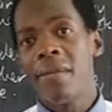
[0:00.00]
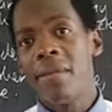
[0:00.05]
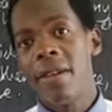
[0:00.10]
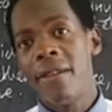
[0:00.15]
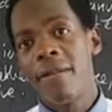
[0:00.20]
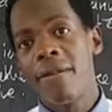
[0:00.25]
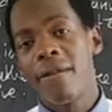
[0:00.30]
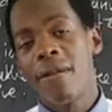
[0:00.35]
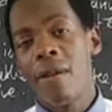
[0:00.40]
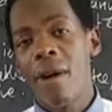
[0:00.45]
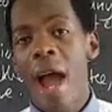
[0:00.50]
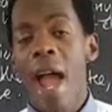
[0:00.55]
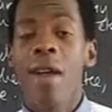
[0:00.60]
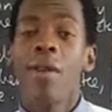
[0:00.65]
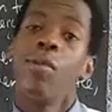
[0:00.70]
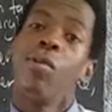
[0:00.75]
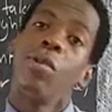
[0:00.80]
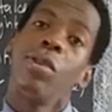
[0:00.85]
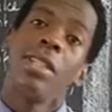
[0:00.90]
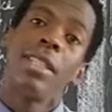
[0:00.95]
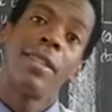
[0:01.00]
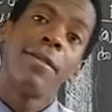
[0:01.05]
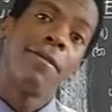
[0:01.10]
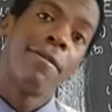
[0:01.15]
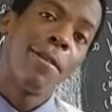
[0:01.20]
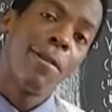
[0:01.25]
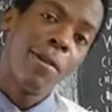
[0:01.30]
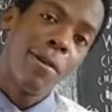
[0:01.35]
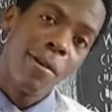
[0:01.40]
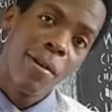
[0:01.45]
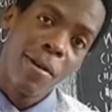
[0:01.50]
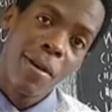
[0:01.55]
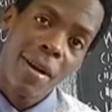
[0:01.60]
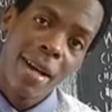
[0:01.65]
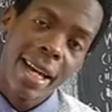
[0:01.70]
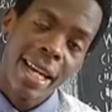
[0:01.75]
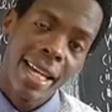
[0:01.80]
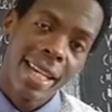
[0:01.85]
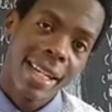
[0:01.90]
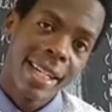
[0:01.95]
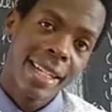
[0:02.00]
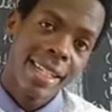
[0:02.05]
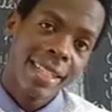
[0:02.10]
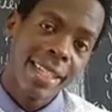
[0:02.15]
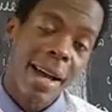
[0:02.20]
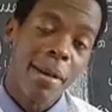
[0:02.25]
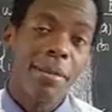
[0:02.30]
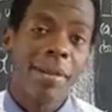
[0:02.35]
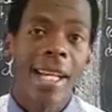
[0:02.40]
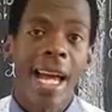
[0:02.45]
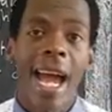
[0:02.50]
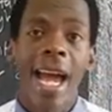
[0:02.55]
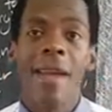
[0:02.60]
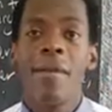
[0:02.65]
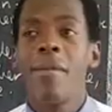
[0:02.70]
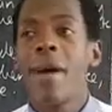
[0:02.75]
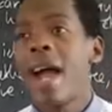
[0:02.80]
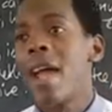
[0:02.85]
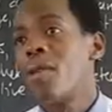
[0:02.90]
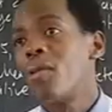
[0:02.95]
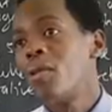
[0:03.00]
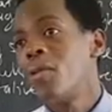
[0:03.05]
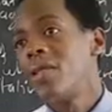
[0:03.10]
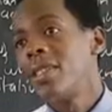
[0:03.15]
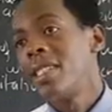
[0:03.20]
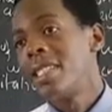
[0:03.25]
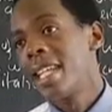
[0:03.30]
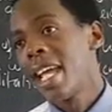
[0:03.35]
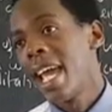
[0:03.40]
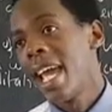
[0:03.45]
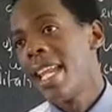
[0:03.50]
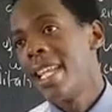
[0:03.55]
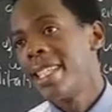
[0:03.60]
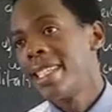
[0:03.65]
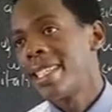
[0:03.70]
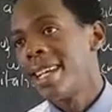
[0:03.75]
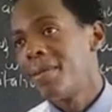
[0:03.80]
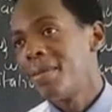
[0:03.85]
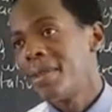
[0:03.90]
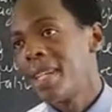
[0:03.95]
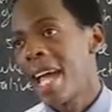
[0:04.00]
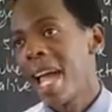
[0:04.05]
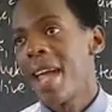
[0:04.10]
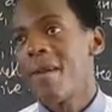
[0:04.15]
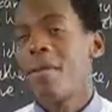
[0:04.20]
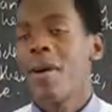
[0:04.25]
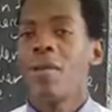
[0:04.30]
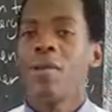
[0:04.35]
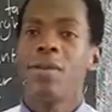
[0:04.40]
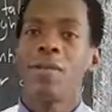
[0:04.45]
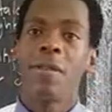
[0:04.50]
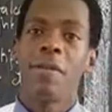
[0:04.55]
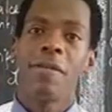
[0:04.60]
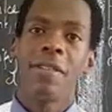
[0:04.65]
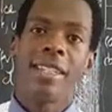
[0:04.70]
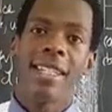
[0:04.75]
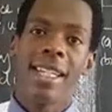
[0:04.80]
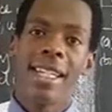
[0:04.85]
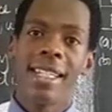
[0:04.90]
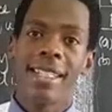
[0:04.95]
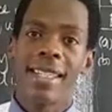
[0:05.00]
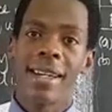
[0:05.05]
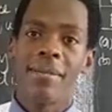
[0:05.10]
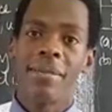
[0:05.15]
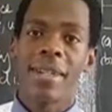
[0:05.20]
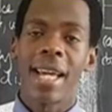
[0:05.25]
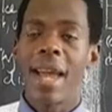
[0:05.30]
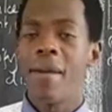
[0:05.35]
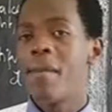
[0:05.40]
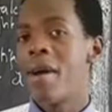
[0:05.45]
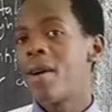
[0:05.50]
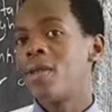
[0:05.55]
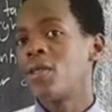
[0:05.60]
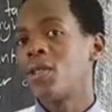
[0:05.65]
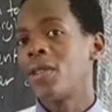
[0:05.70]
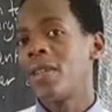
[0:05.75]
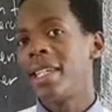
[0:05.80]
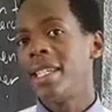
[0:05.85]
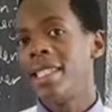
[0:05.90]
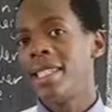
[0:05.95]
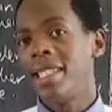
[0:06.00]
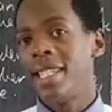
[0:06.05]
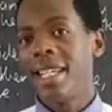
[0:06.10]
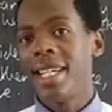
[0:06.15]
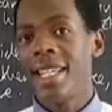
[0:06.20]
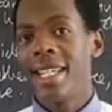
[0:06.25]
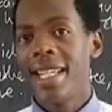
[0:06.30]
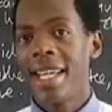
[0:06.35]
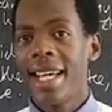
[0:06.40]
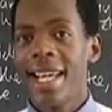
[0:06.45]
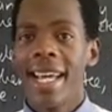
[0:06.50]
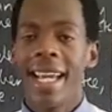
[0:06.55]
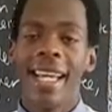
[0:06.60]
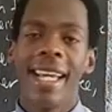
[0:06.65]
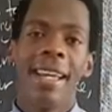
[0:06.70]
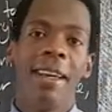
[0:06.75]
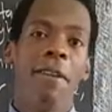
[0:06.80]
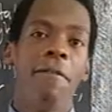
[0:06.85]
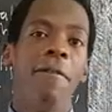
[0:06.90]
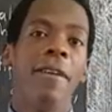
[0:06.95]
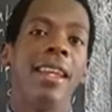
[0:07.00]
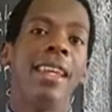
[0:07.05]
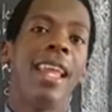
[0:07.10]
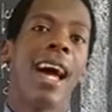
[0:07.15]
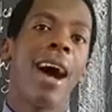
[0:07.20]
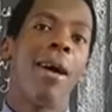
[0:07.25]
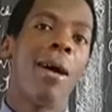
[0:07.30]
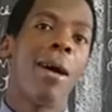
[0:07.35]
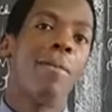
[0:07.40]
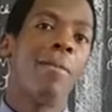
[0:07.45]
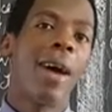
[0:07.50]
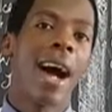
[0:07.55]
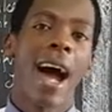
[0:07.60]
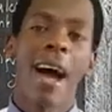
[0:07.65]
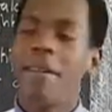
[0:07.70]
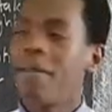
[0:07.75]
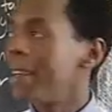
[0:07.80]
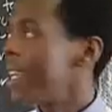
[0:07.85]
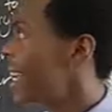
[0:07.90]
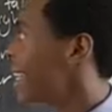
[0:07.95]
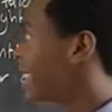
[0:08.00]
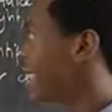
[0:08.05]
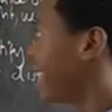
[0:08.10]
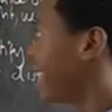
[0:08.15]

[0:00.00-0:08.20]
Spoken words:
be 4. I was 4, sometime I was 10, sometime I was 15, sometime I was 18. Even now I'm having a